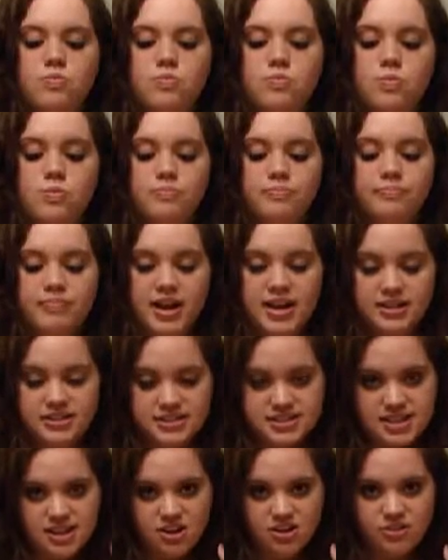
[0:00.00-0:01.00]
I played it
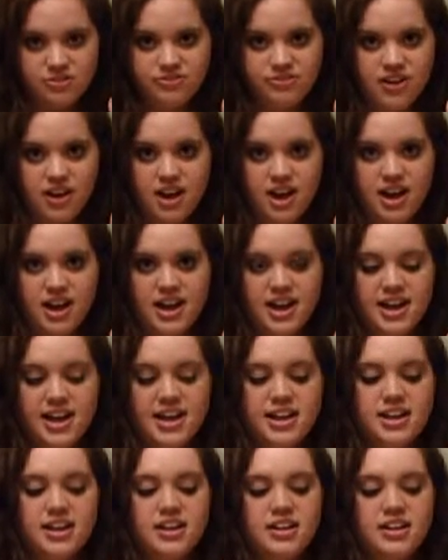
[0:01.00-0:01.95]
with, one of us